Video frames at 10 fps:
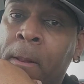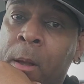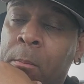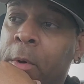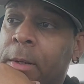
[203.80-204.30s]

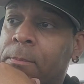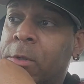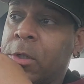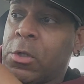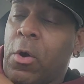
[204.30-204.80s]
But
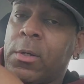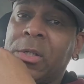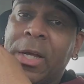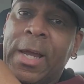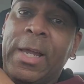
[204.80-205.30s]
to start
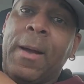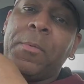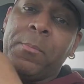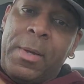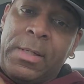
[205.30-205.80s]
saying I'm
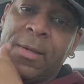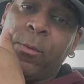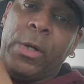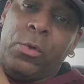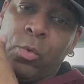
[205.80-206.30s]
the best
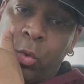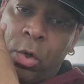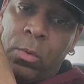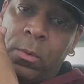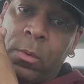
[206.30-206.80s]
heavyweight in the
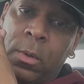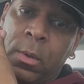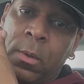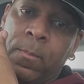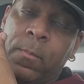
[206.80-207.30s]
world,
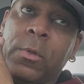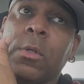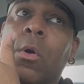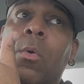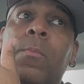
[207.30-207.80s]
you
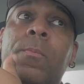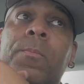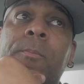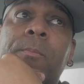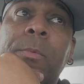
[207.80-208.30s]
know,
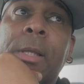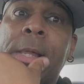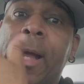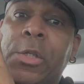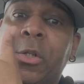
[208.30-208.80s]

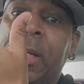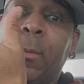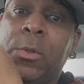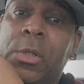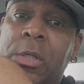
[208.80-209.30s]
last year they
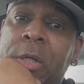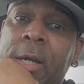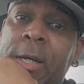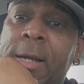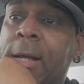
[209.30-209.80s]
were just
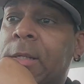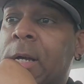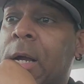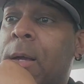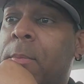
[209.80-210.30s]
saying he got
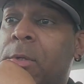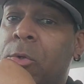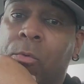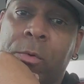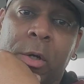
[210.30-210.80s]
time, there's
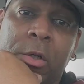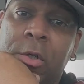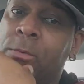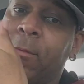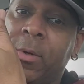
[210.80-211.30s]
no rush,
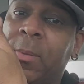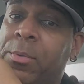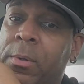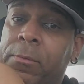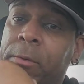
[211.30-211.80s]
whoever they
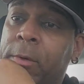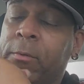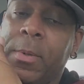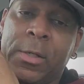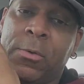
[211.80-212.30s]
put in front of
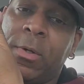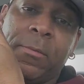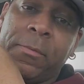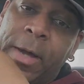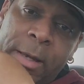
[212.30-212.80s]
him, that's where he'll
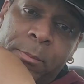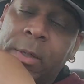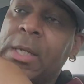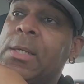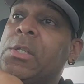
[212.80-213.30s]
fight. But
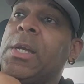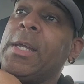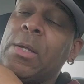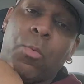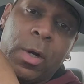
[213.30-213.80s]
he's saying
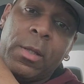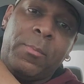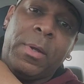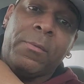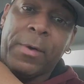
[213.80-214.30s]
he wanted the
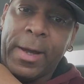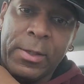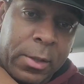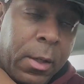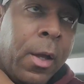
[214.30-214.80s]
big
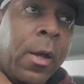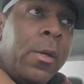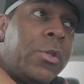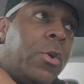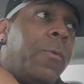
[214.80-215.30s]
fights. And
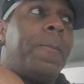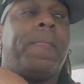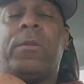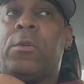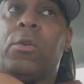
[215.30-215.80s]
so,
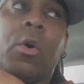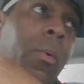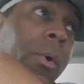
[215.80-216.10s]
you know,